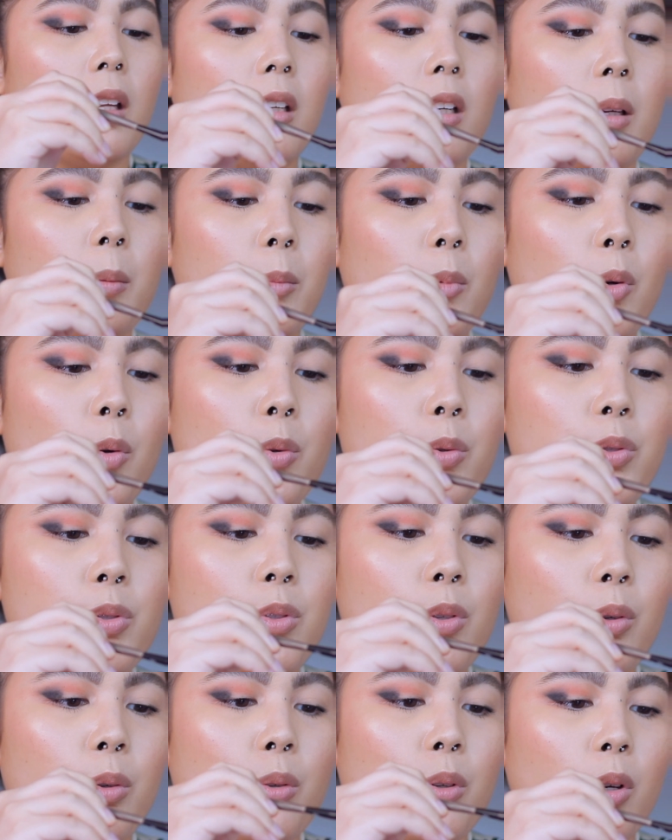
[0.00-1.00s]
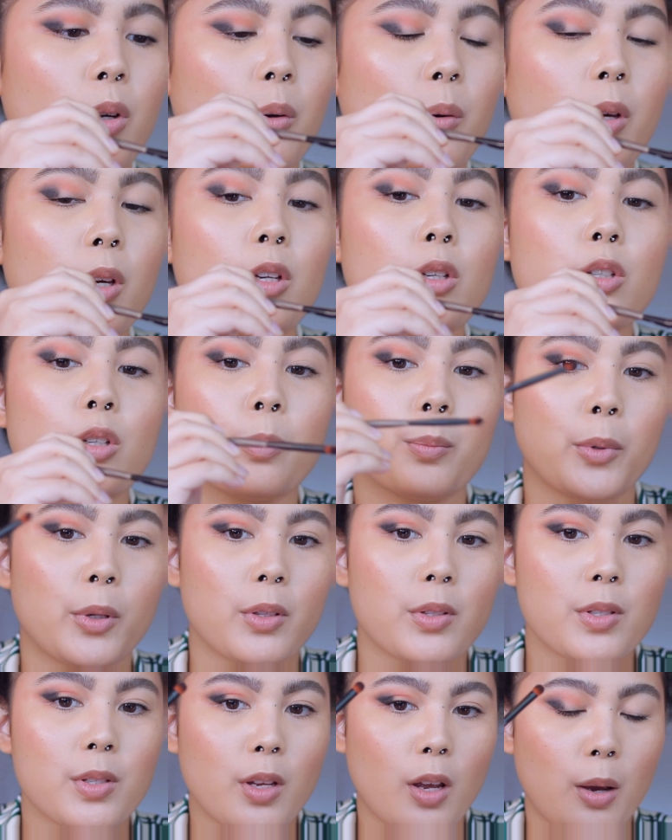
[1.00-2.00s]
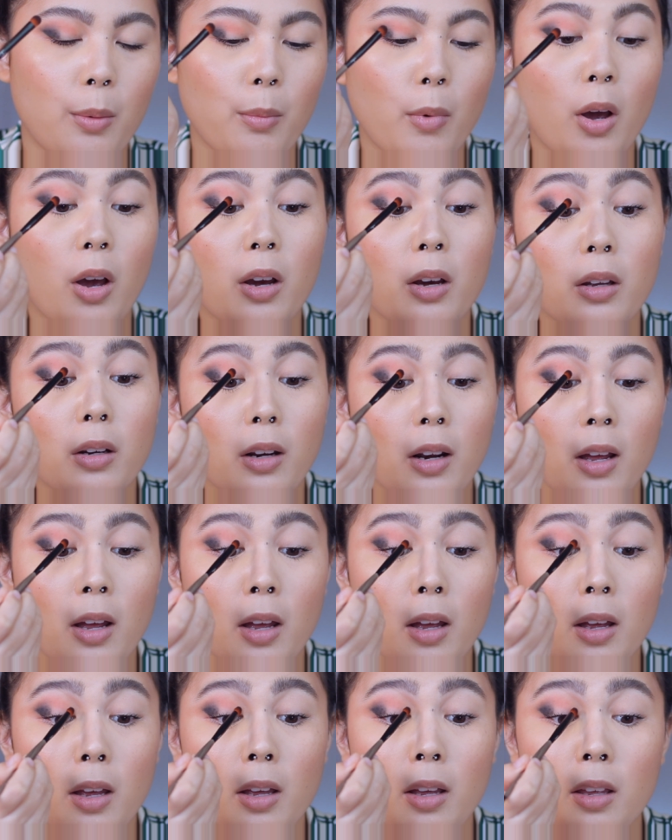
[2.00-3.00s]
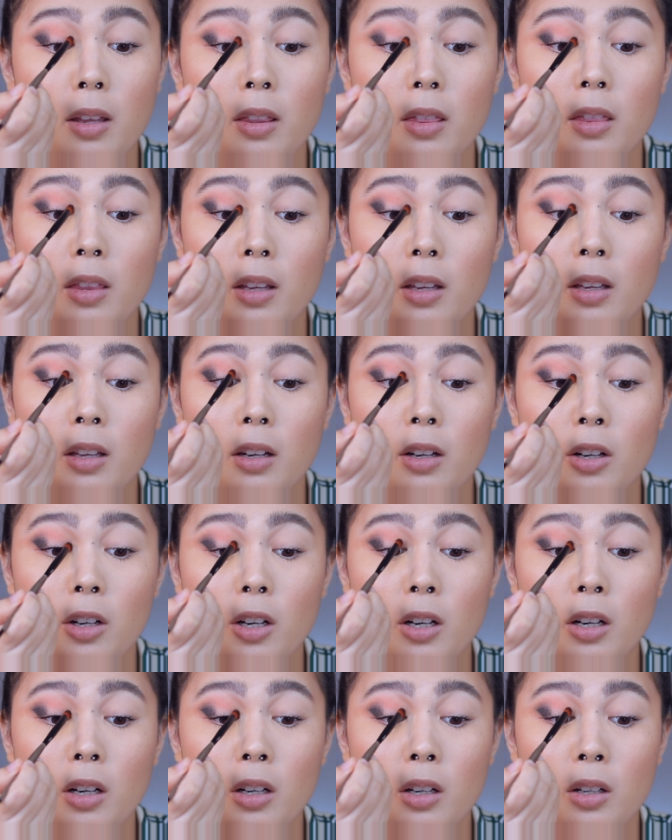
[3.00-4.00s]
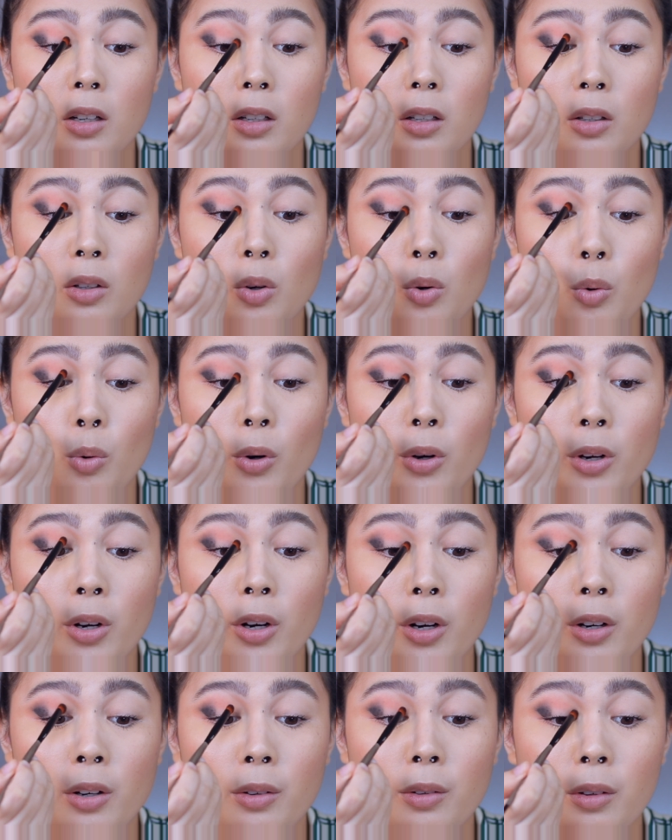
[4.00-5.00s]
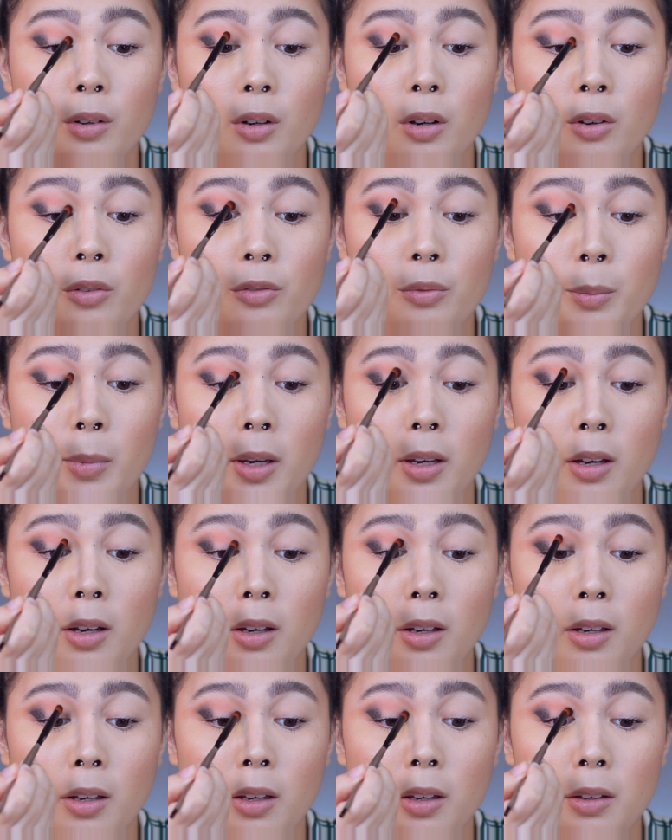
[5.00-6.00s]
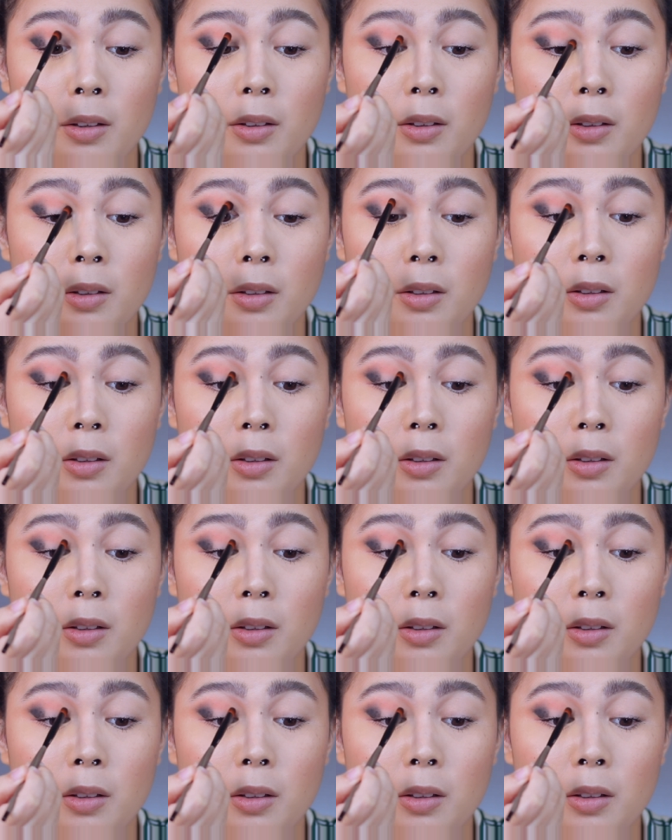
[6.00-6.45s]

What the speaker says: And I'm also going to put some on the inner corner of my eye.